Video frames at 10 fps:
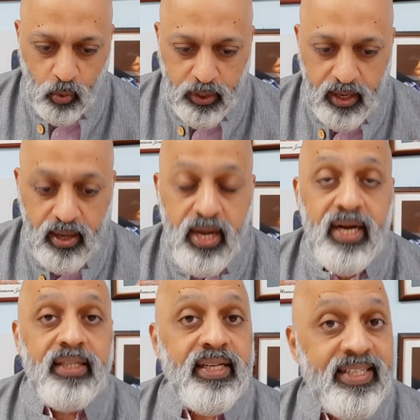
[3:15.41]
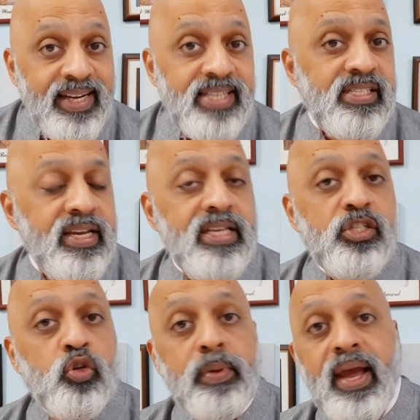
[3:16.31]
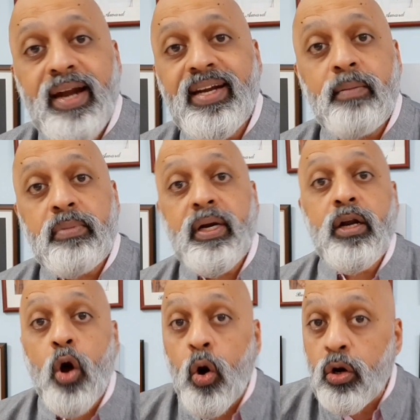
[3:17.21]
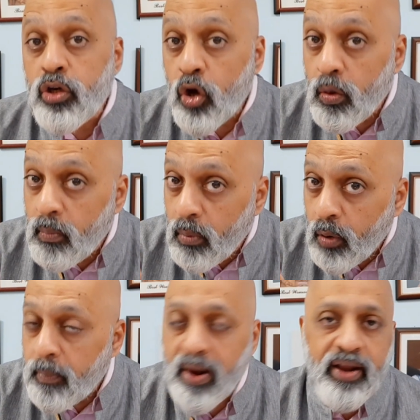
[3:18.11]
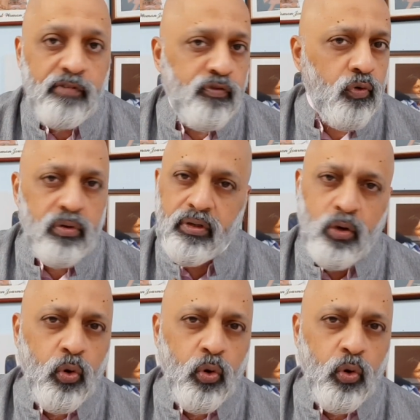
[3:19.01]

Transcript: Okay, the test is to be attempted on your mobile phone.